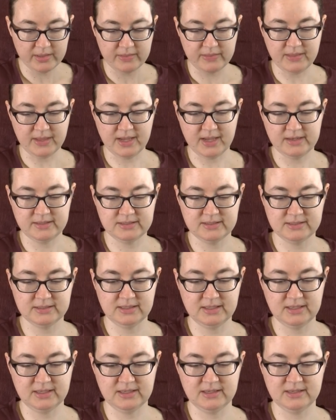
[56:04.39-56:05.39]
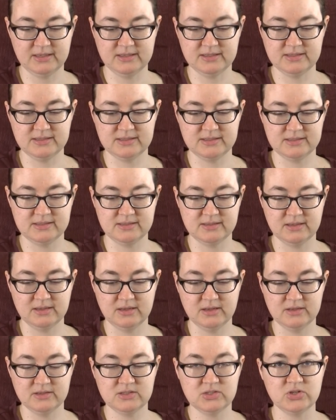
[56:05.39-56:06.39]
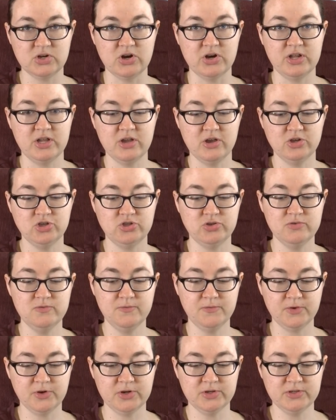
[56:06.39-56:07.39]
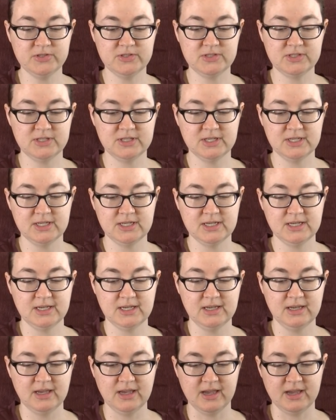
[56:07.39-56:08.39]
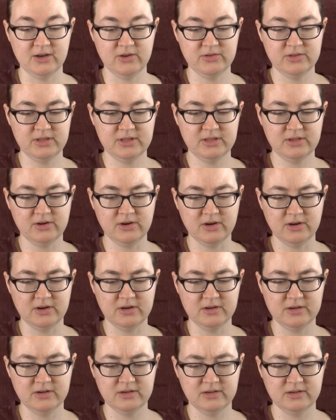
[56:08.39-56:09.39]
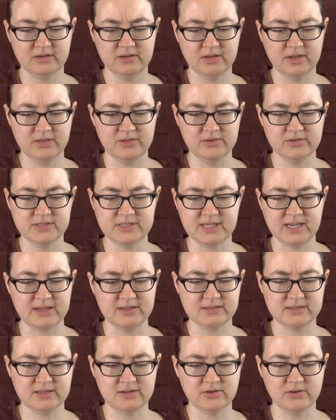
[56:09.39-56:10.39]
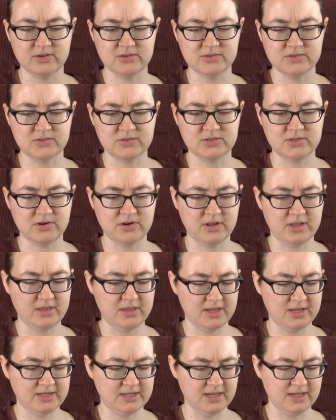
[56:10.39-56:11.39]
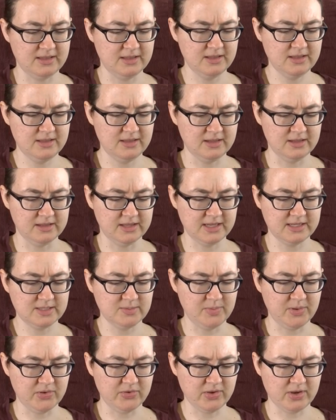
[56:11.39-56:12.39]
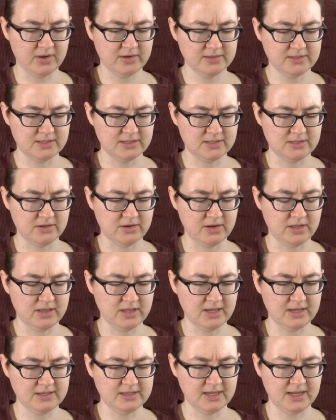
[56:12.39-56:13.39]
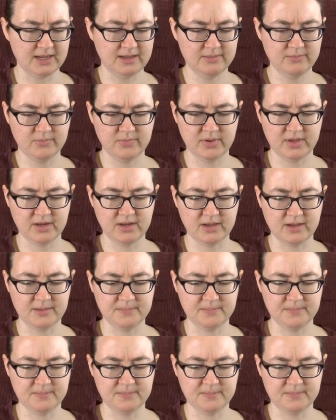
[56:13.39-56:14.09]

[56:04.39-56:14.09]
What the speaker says: that is starting on June 1st. I know that there are other sales that are also starting that day. I think the Eliza Bell Cox is starting that day, but